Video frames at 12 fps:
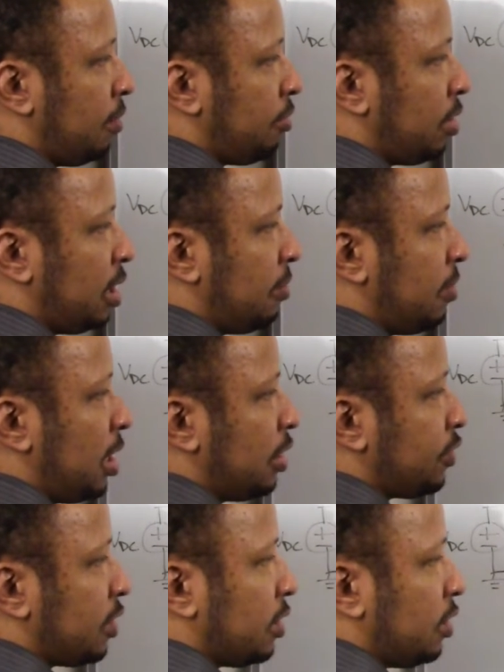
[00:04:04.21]
pretty
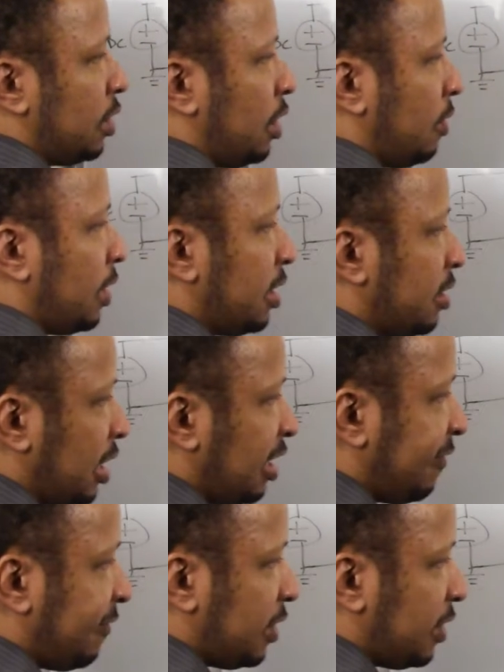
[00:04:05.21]
much, you know, it